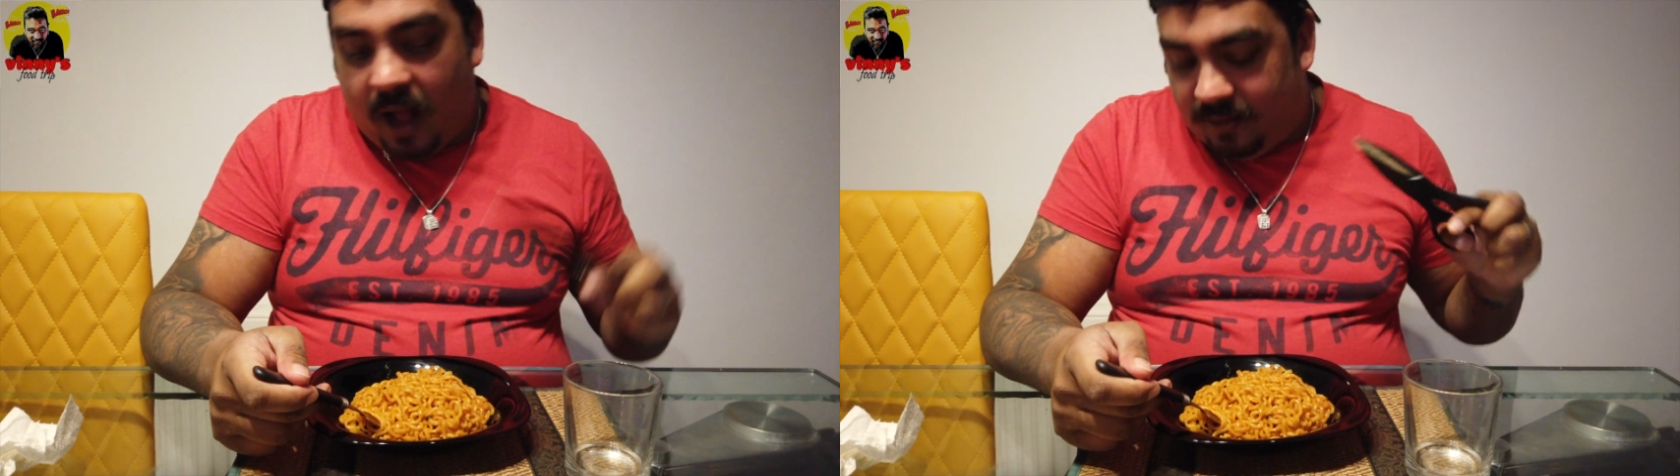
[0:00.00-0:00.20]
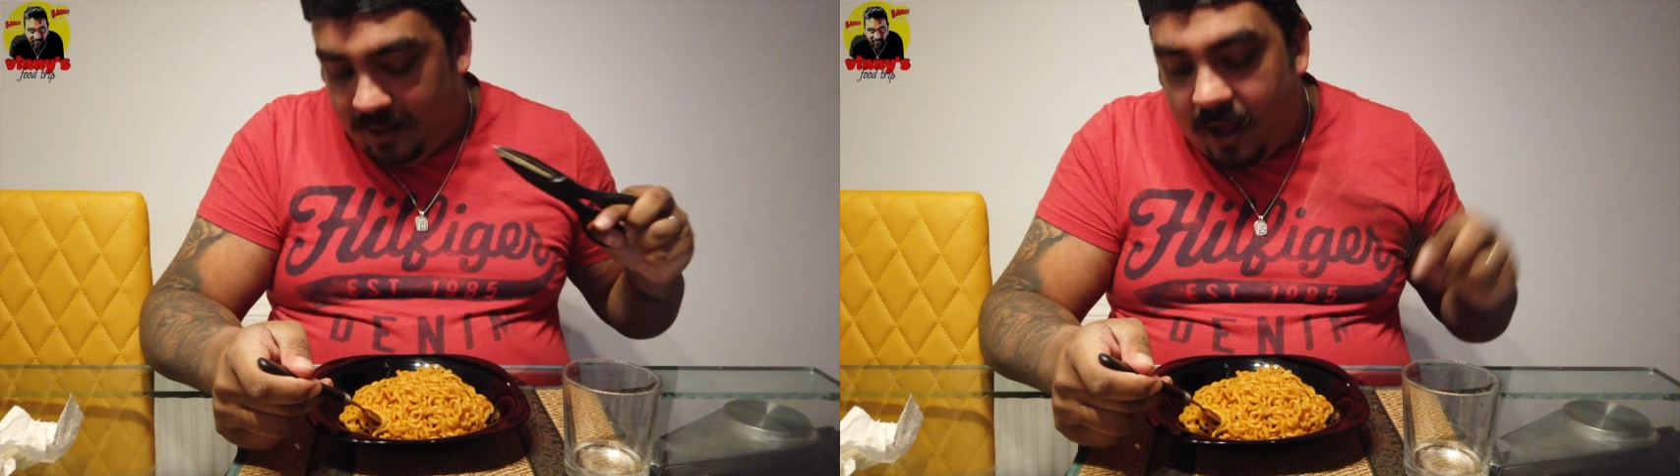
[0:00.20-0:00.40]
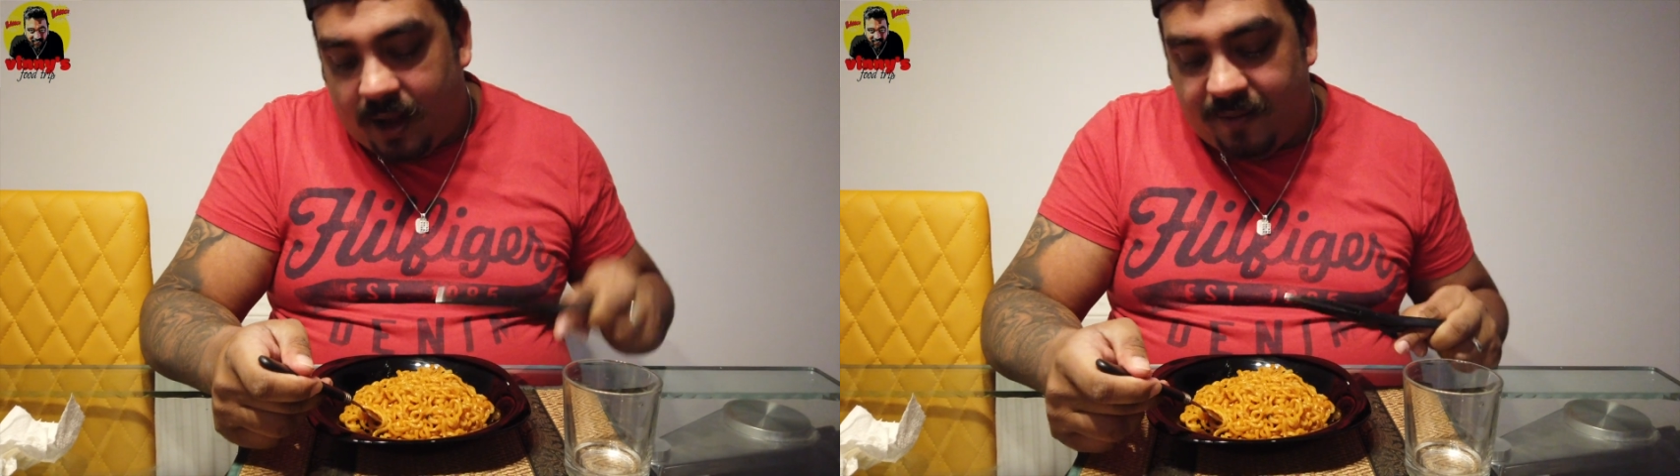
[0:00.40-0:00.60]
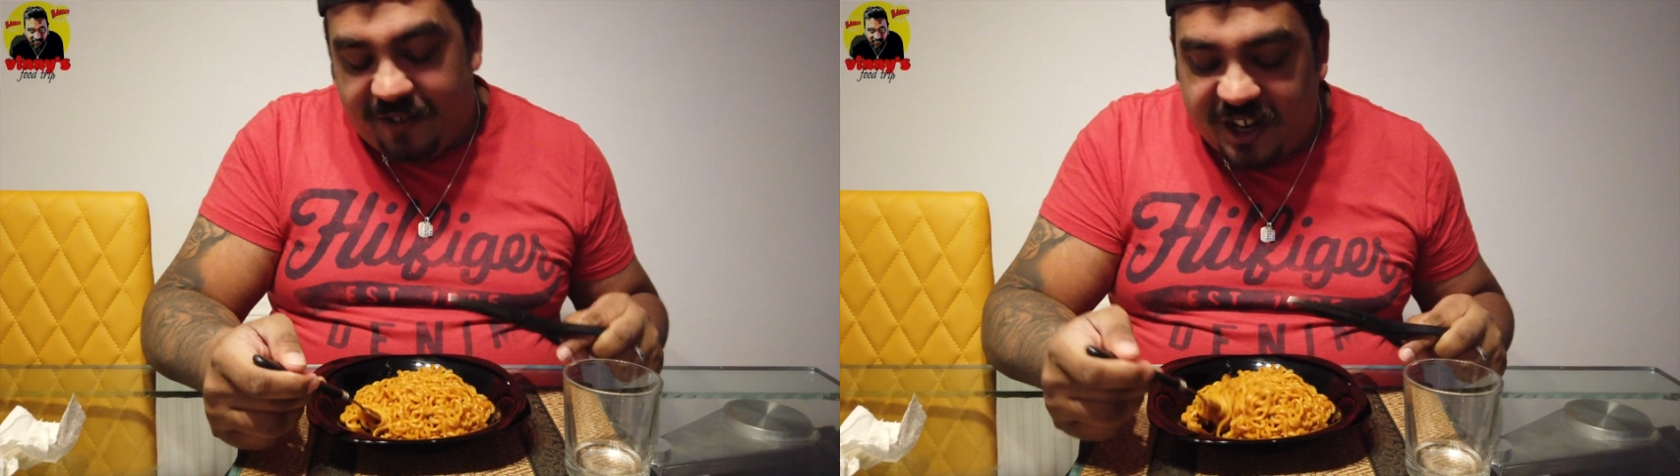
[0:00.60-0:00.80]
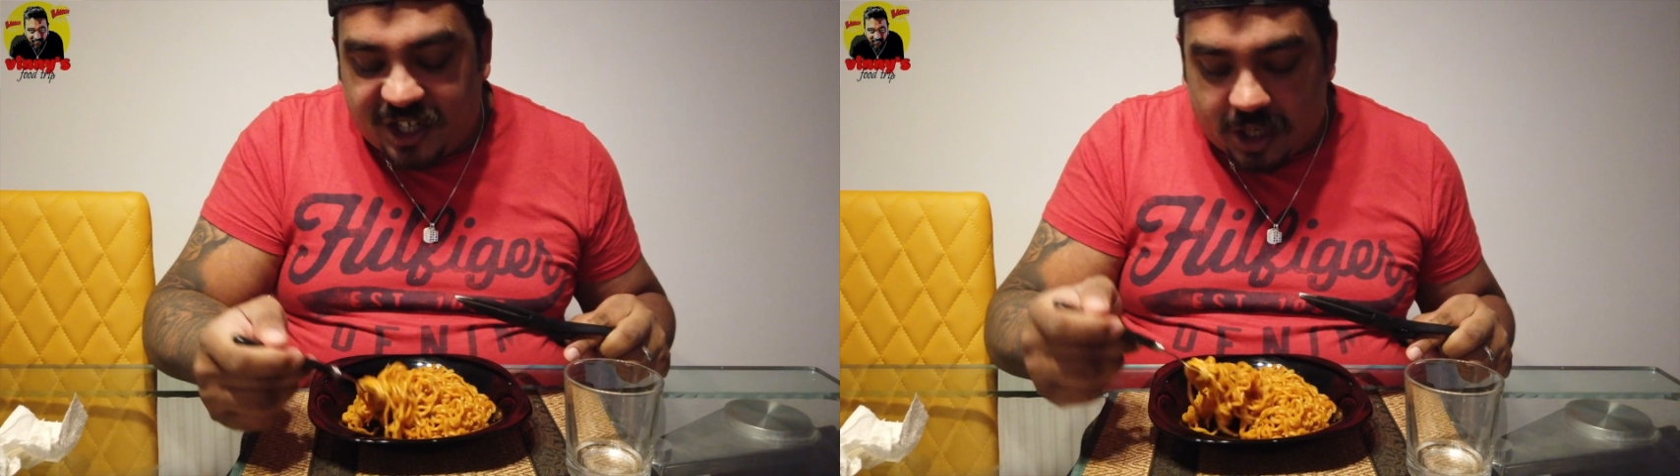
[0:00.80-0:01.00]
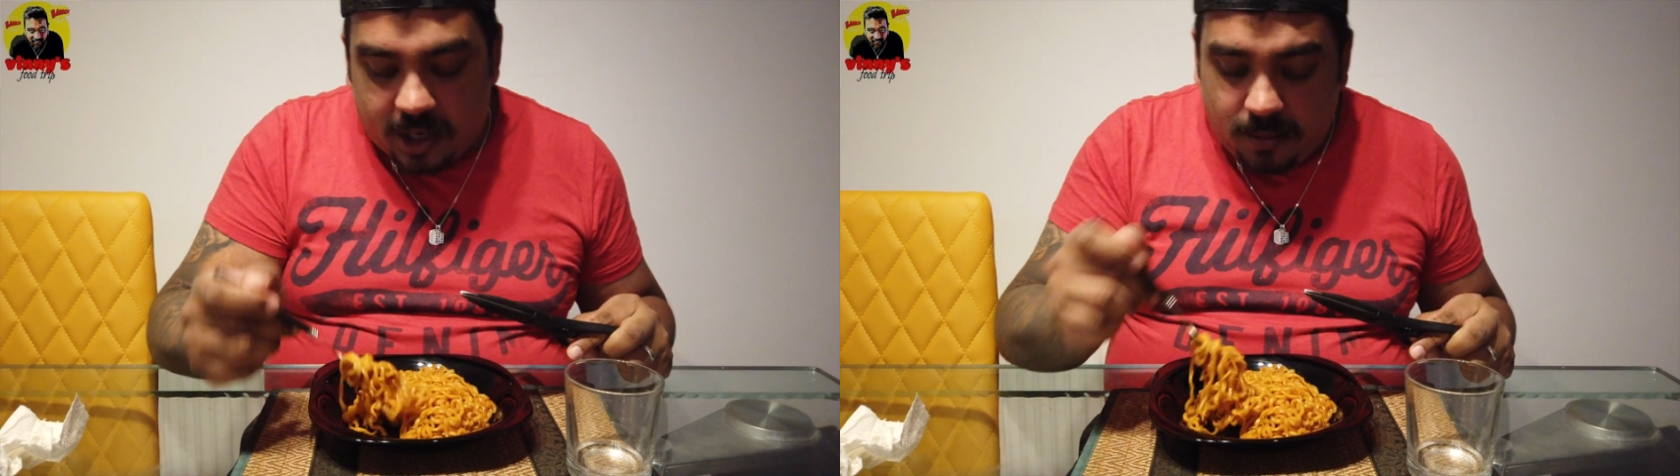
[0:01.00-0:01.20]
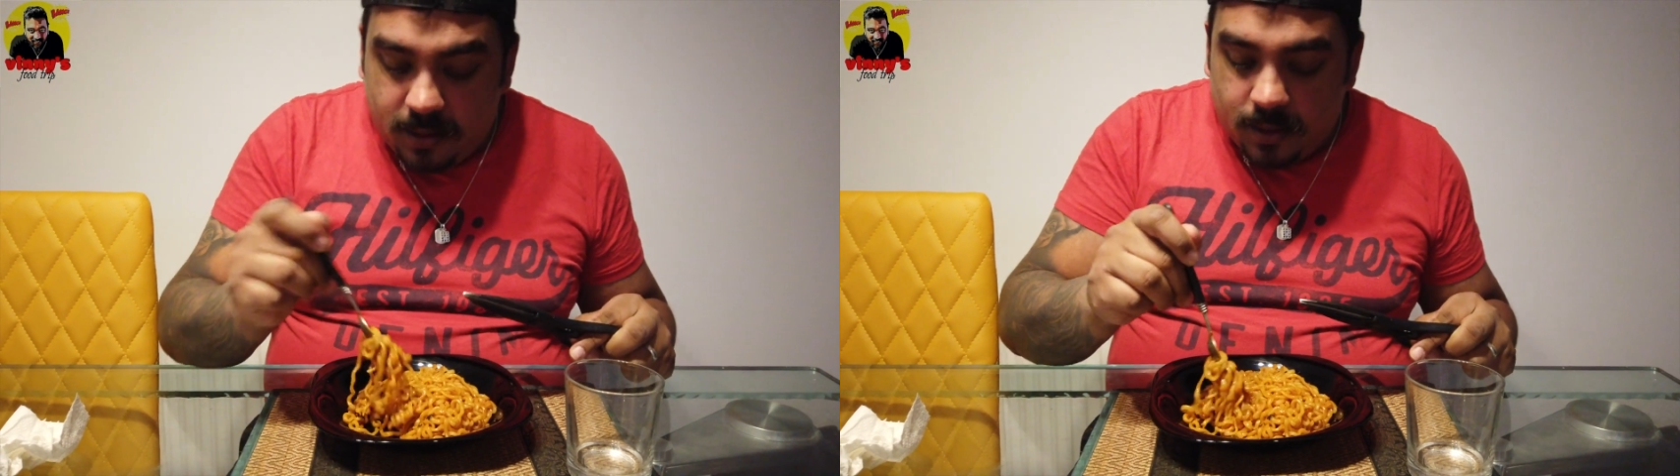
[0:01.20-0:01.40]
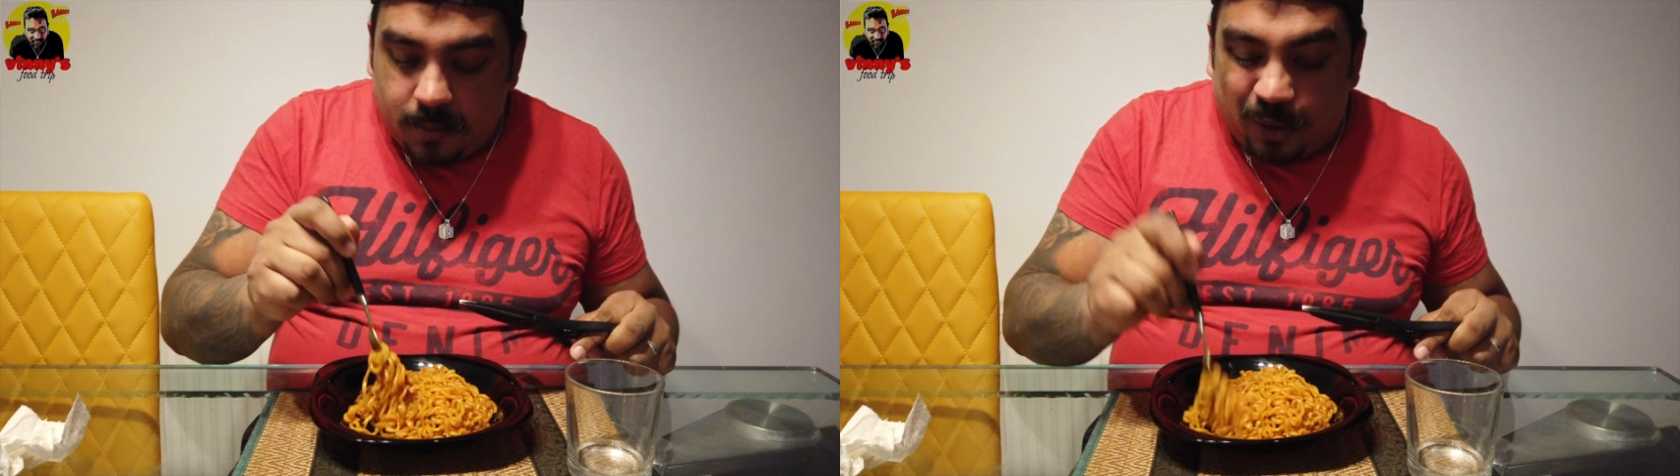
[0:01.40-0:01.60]
I think I can finish
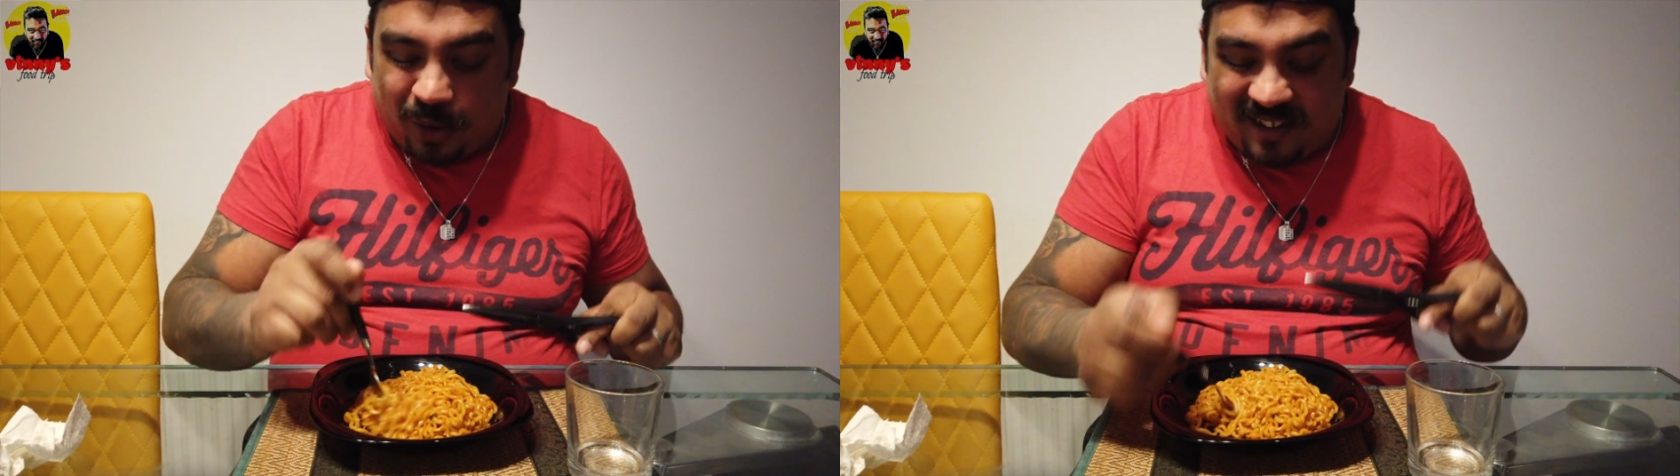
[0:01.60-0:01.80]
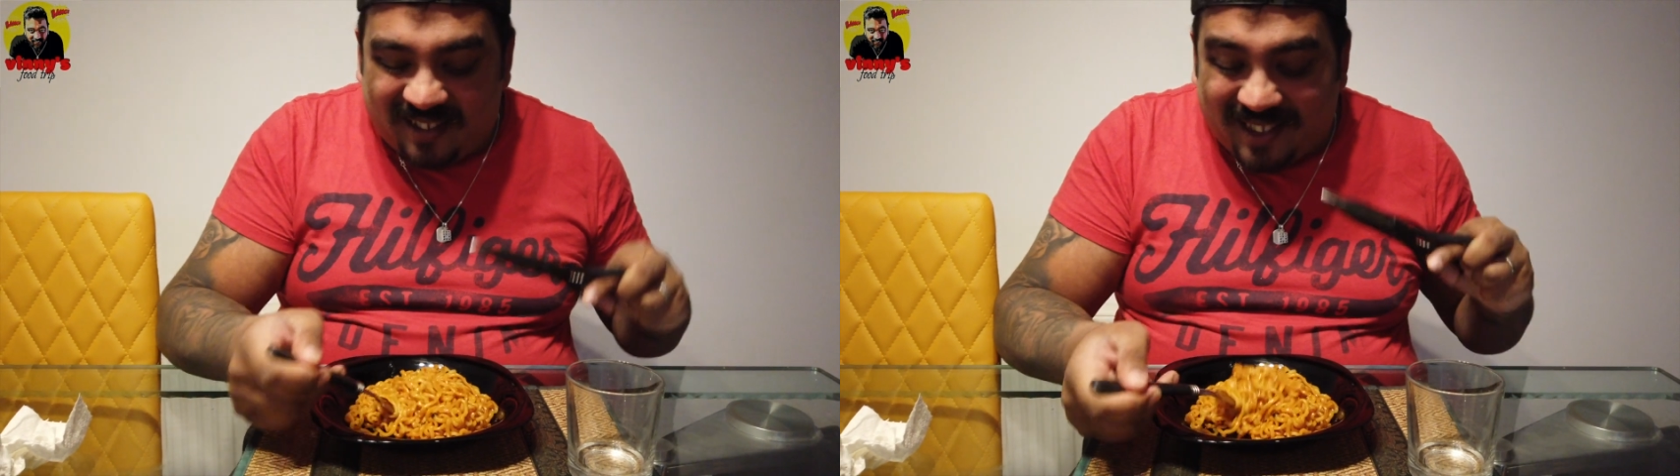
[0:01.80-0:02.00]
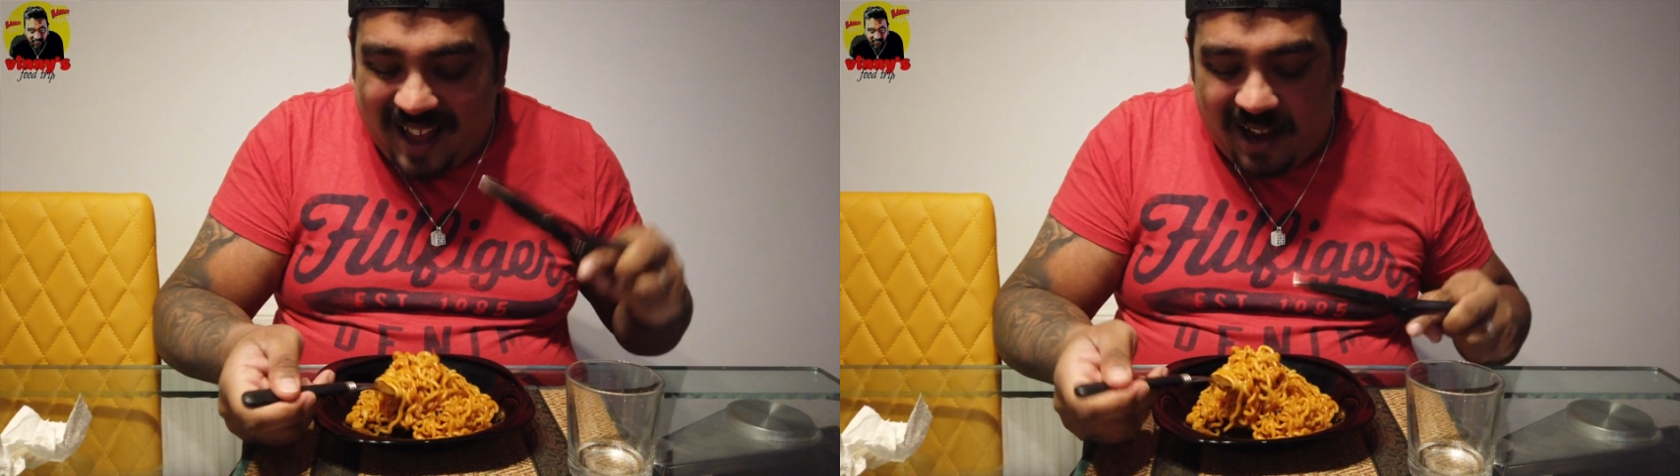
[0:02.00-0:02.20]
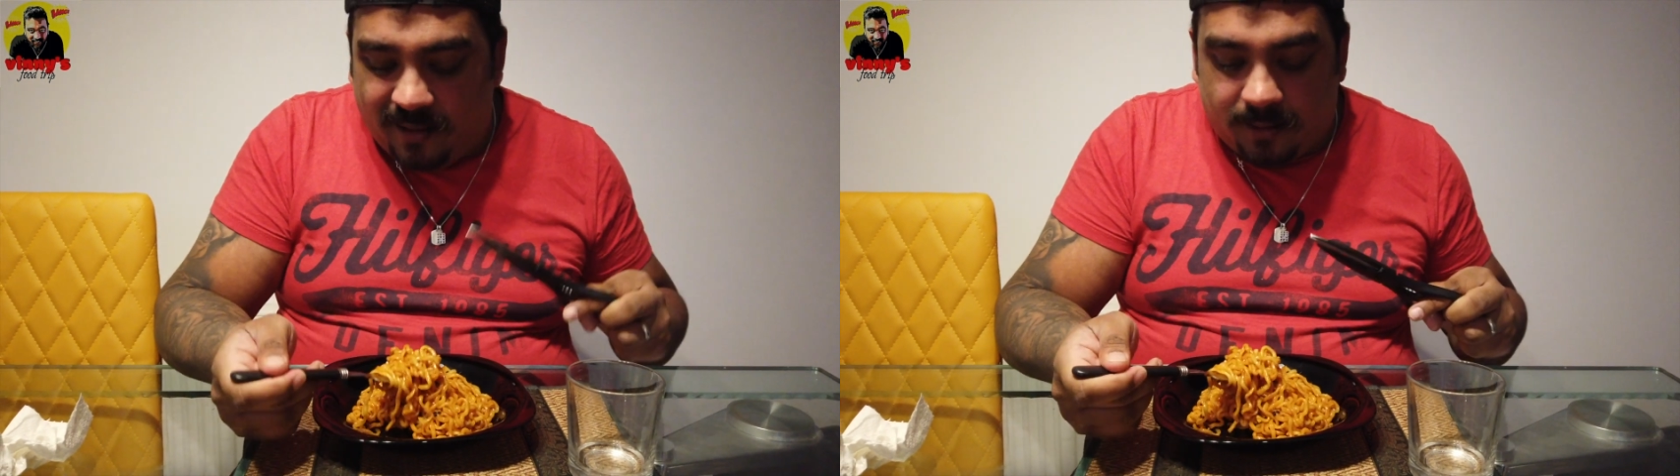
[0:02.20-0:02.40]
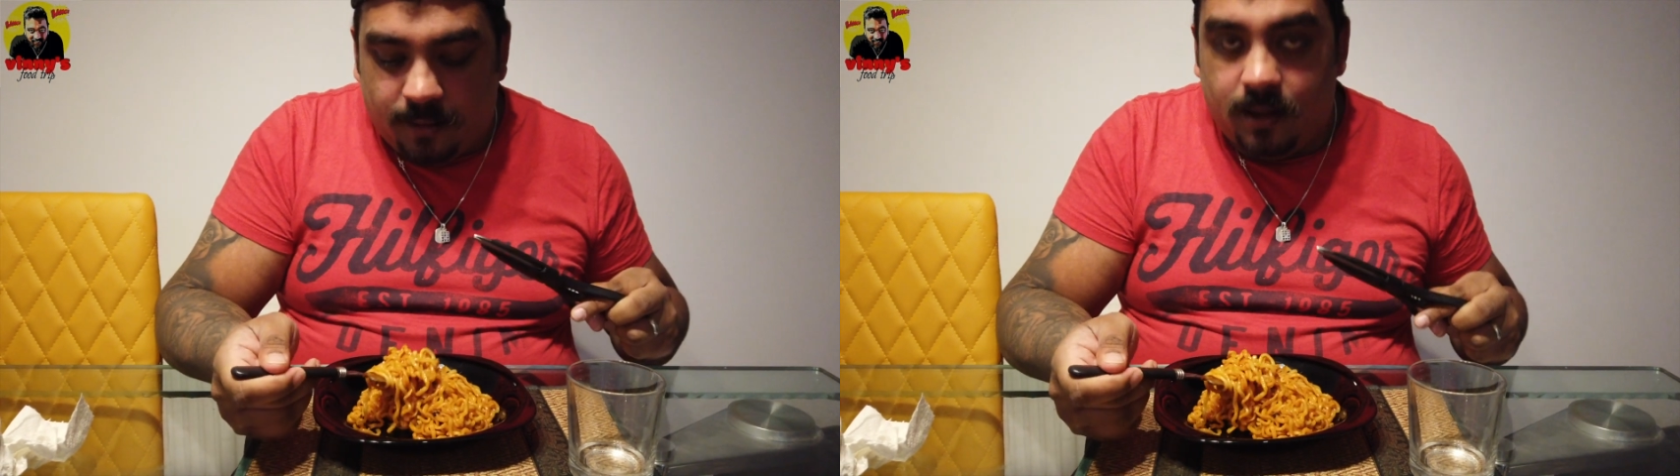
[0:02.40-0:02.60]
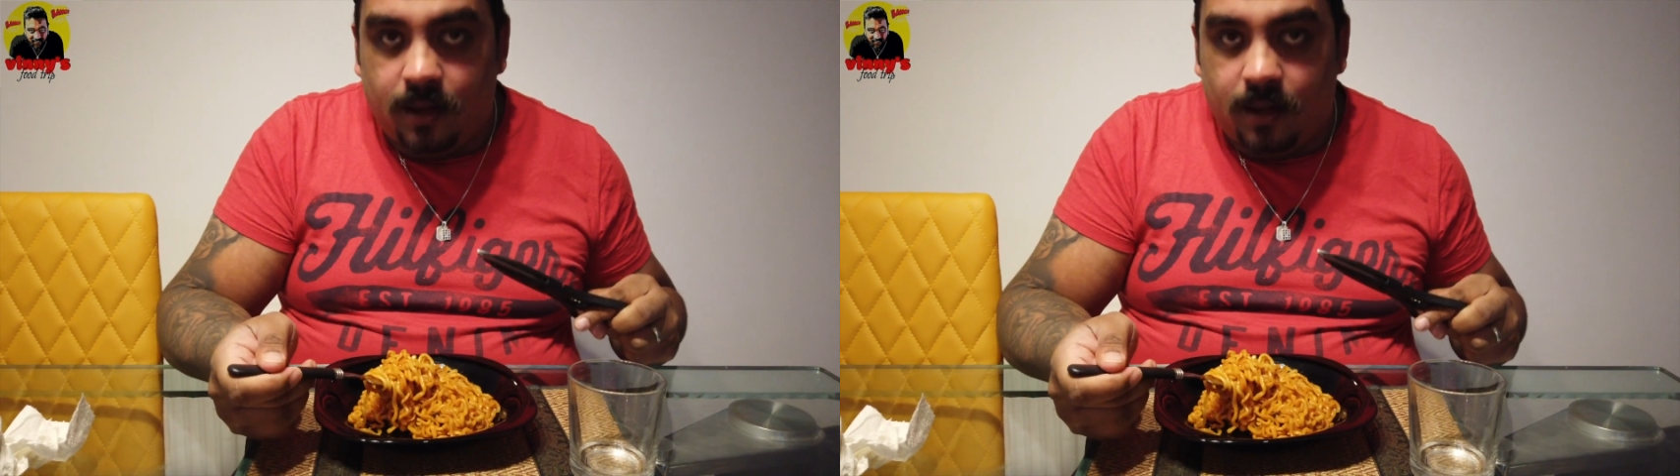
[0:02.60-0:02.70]
it because it's nice.